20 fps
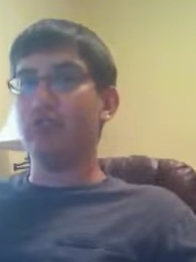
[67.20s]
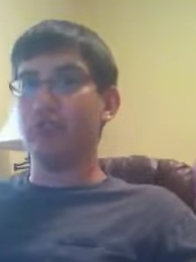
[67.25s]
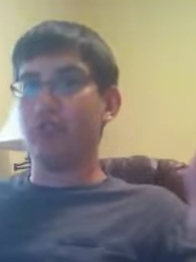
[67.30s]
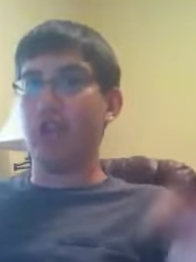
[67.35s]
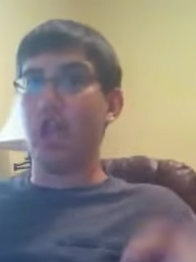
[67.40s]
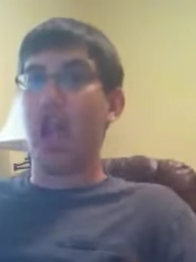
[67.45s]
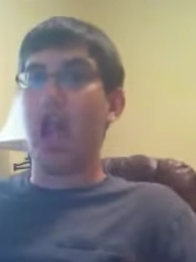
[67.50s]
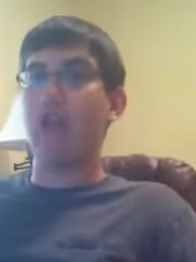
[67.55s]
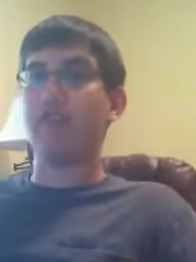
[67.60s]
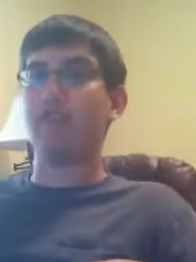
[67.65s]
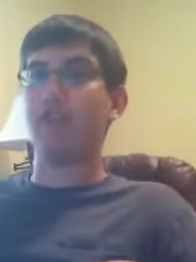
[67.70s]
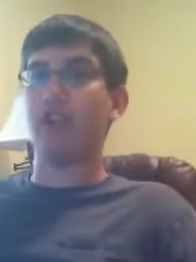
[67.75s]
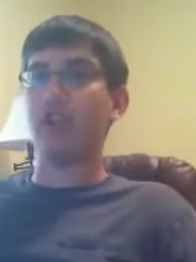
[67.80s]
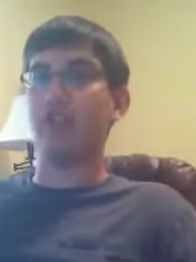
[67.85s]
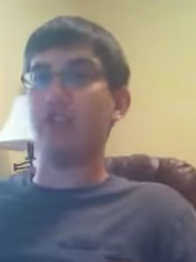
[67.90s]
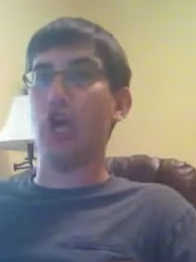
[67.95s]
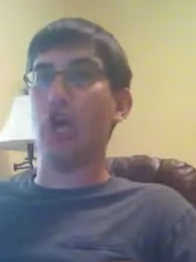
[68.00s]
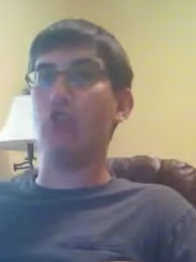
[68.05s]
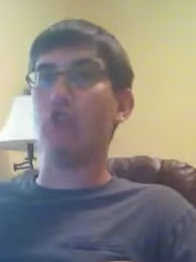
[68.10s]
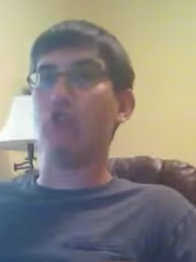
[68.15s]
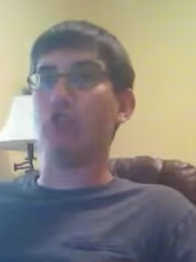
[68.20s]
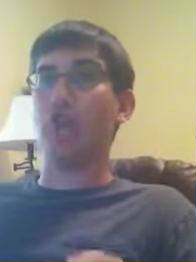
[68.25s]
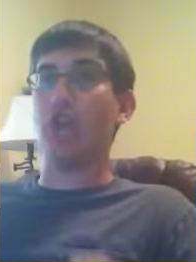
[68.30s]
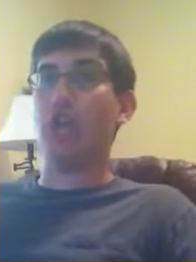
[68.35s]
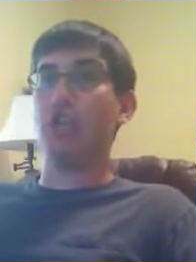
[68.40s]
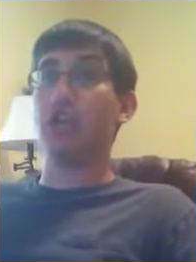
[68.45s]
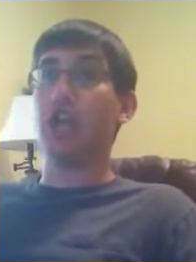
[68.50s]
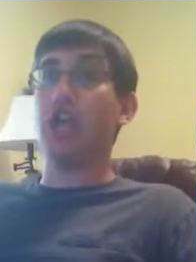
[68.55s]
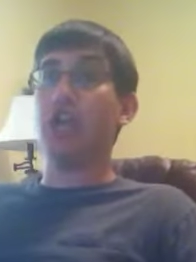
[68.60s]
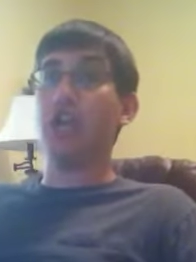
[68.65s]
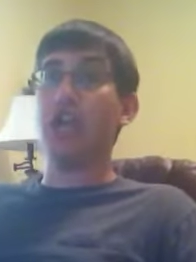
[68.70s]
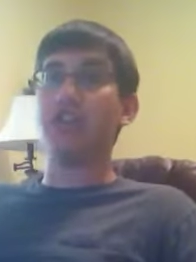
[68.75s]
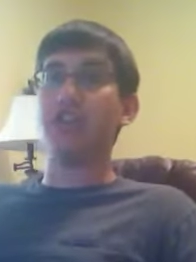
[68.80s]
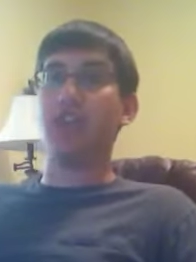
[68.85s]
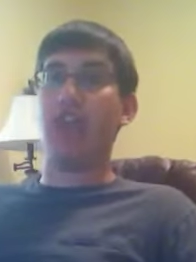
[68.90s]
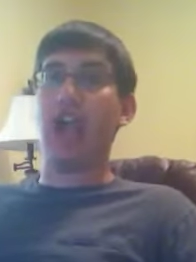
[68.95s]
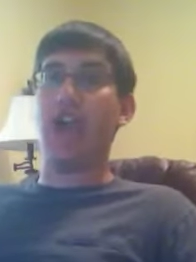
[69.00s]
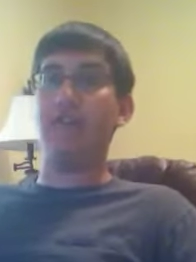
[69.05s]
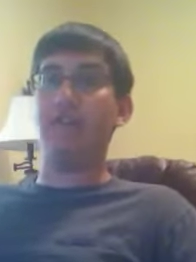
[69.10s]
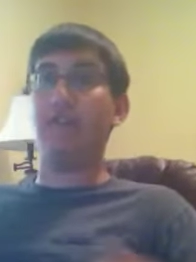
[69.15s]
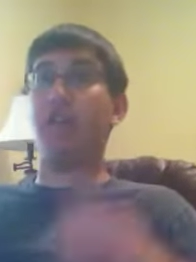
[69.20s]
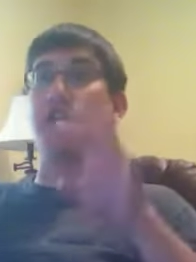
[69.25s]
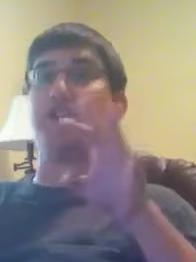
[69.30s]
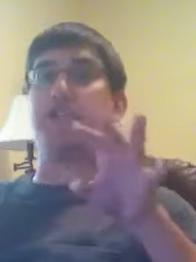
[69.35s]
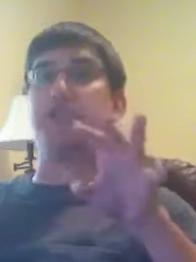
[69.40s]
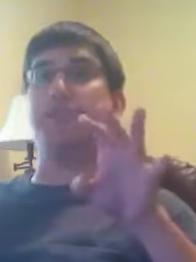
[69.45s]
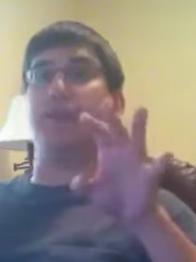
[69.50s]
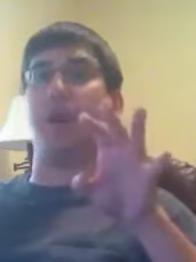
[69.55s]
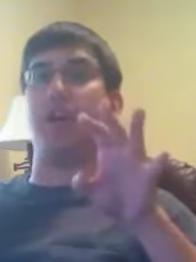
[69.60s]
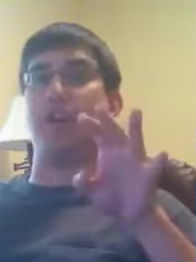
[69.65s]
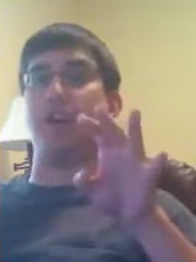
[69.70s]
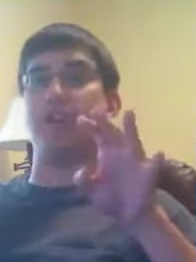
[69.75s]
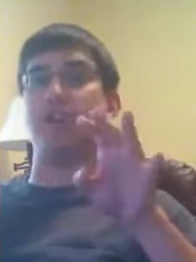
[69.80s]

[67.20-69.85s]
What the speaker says: You have to do this. You have to have this amount